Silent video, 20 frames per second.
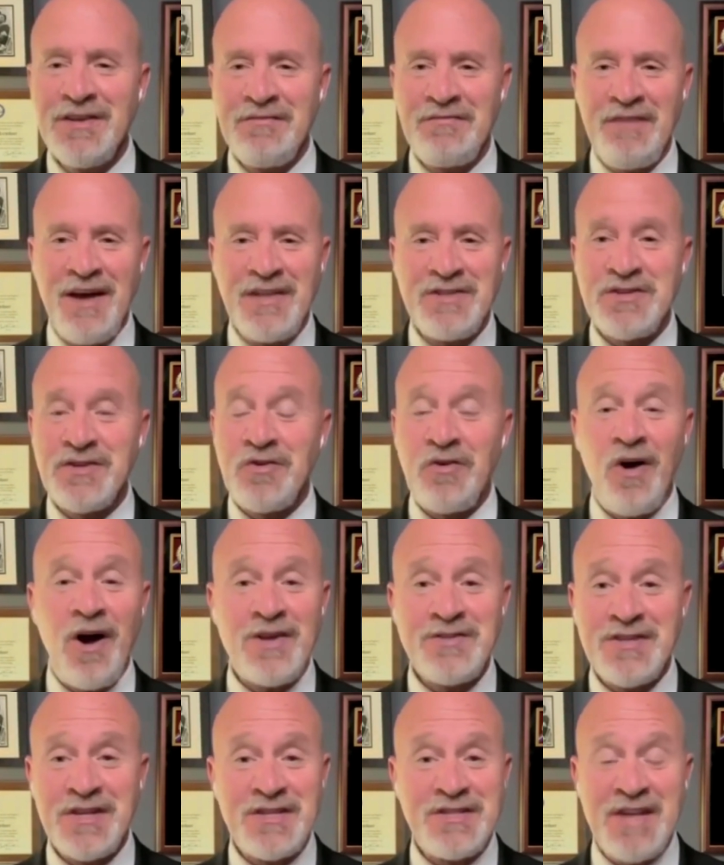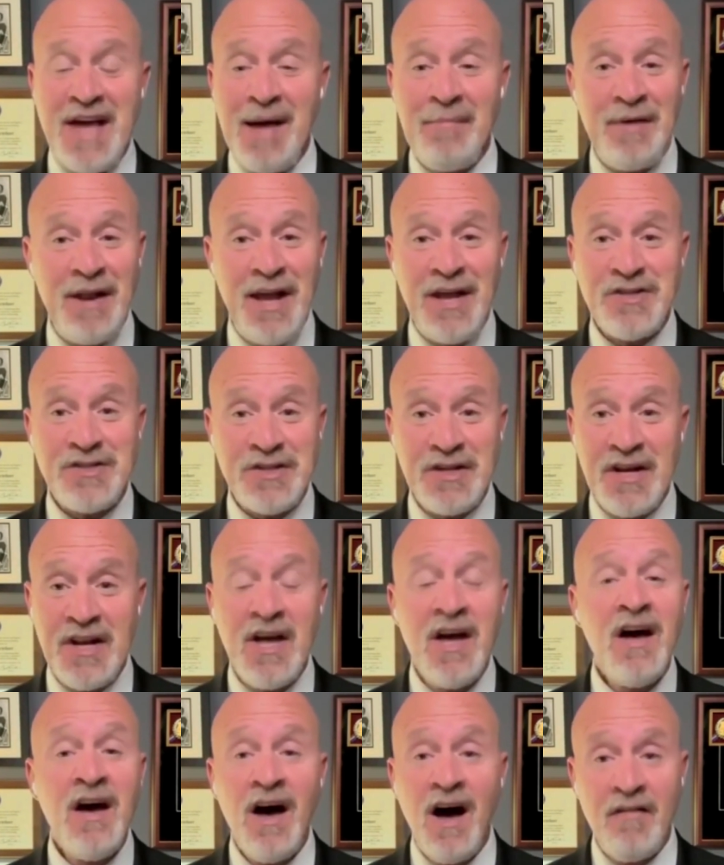defense
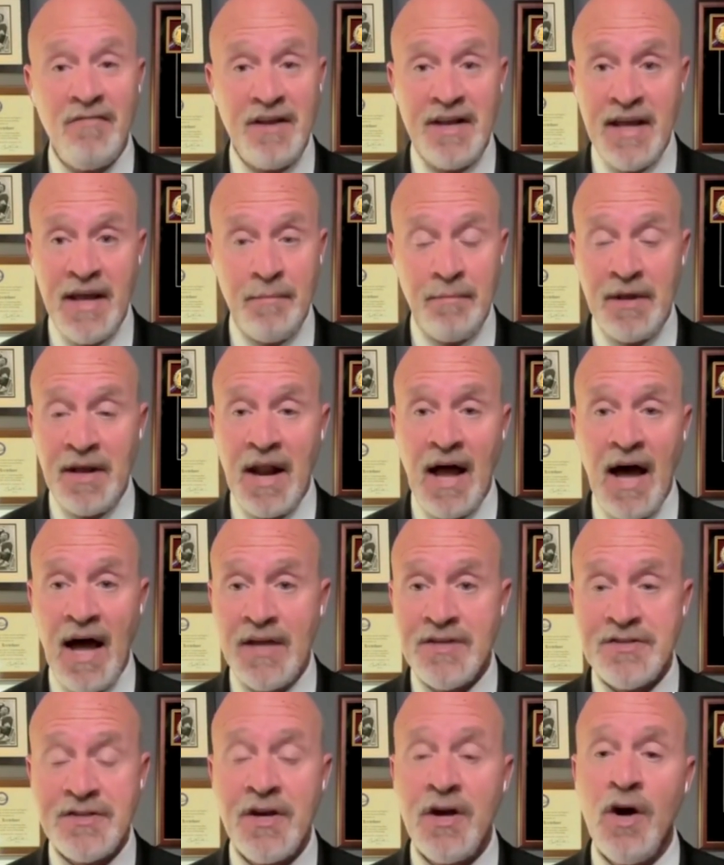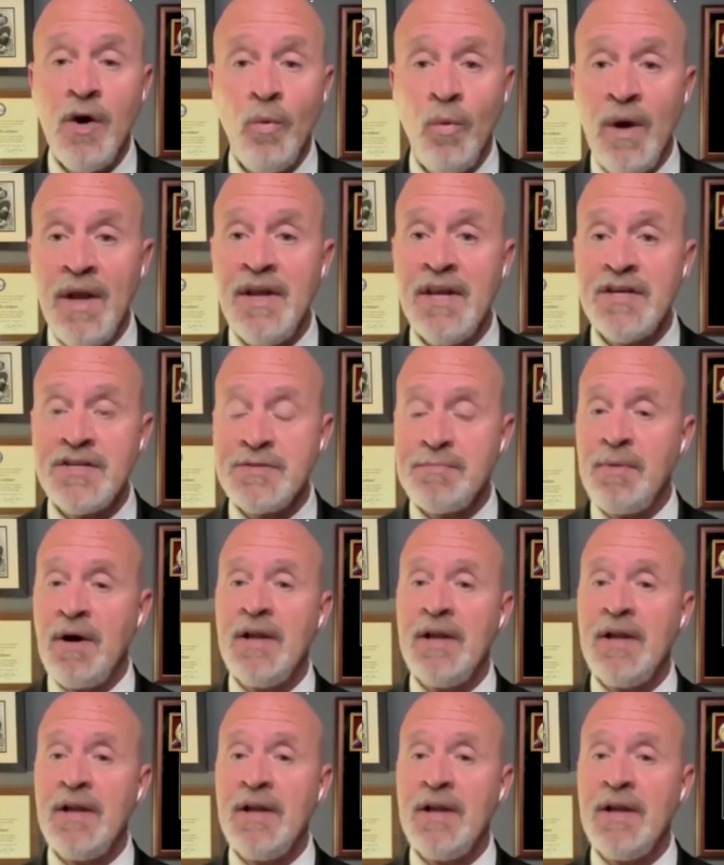cross-examination of an immunized witness.